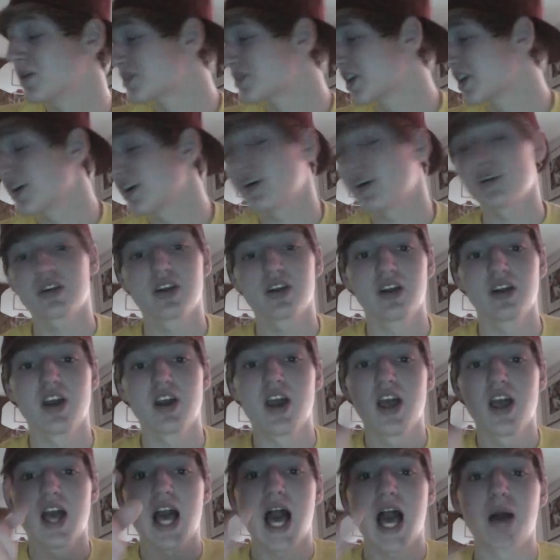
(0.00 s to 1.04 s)
comes out,
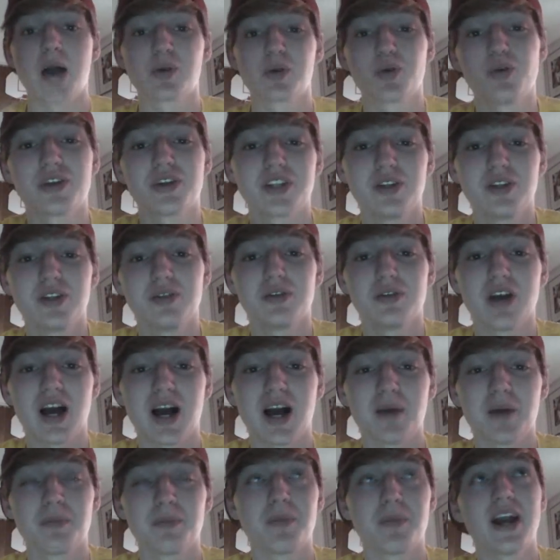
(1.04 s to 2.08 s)
I
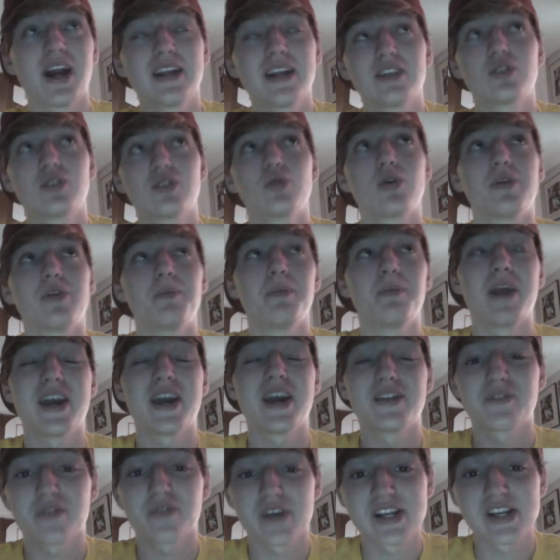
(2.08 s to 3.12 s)
might do a
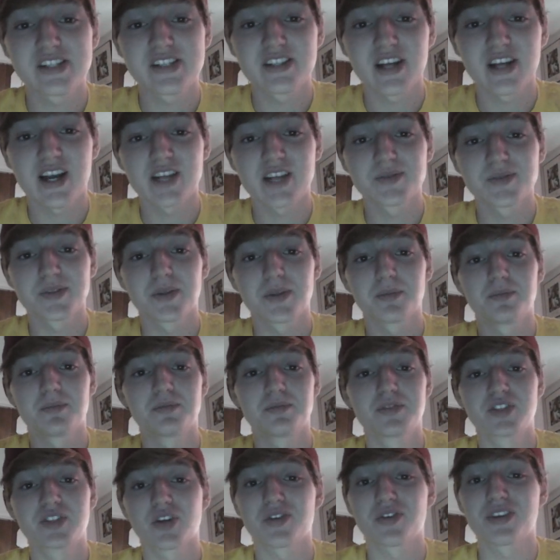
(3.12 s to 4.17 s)
Madden franchise with a
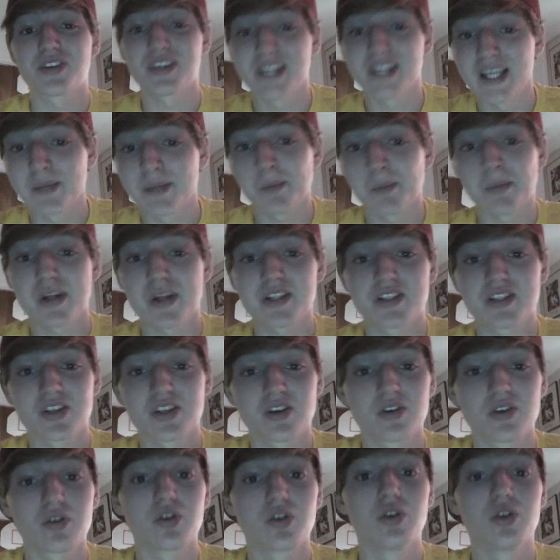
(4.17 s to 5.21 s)
certain team. I'm not
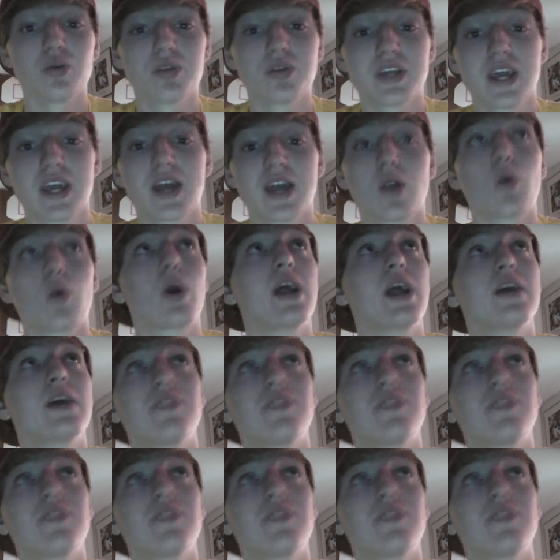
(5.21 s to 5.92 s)
sure who yet or